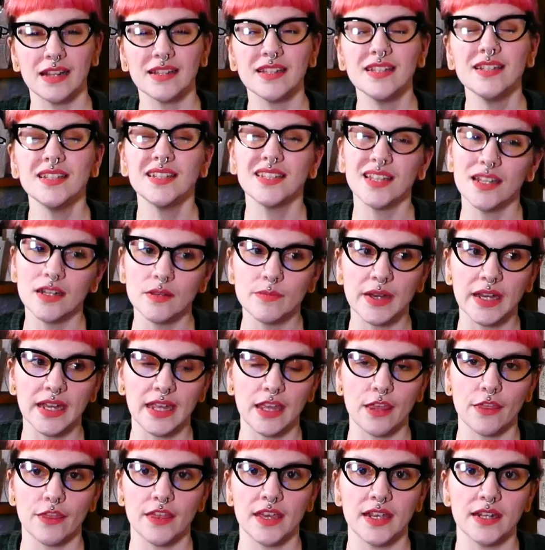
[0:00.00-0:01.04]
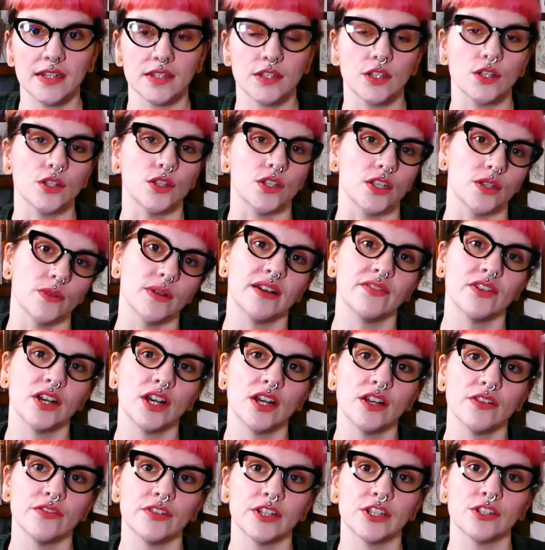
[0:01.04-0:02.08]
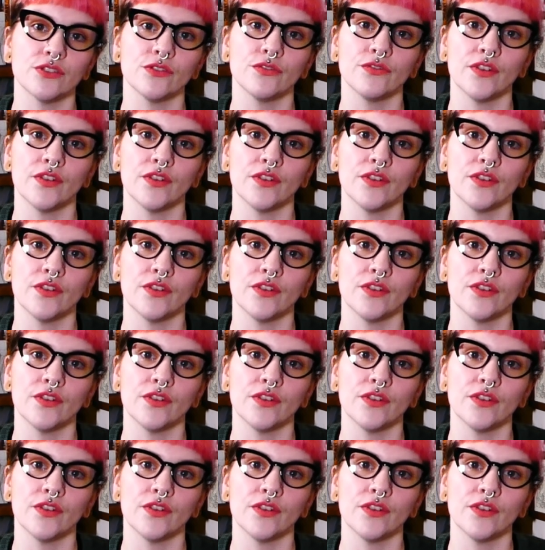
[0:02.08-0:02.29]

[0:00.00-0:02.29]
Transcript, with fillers: I'll consider buying things that do have artificial